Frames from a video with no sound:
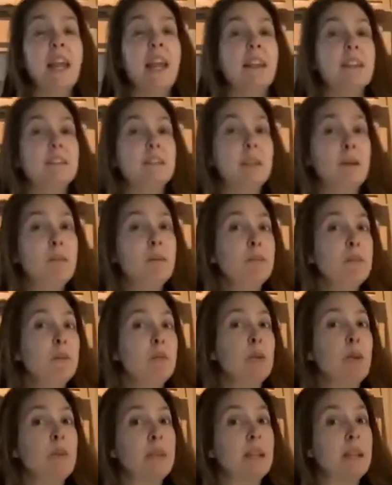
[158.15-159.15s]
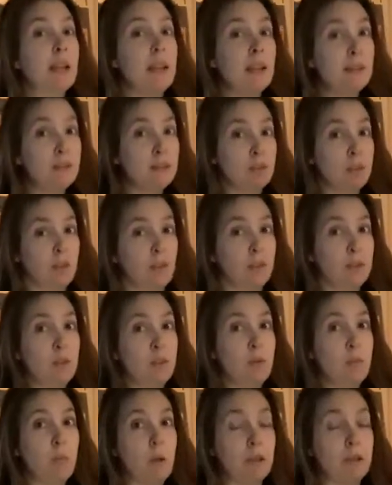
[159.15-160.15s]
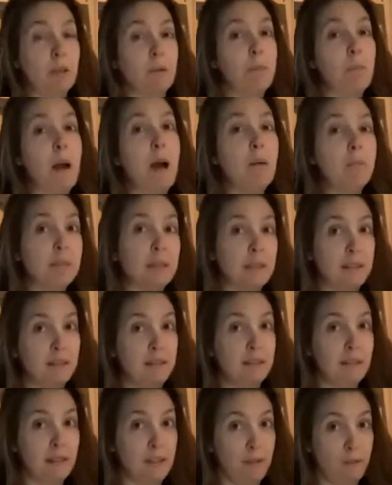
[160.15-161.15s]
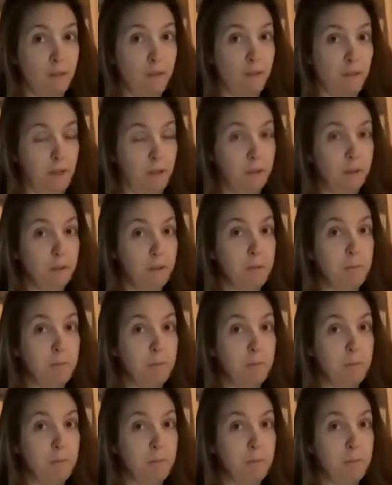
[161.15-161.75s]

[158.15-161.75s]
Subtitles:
and some of you know the answer to whether pumpkins can float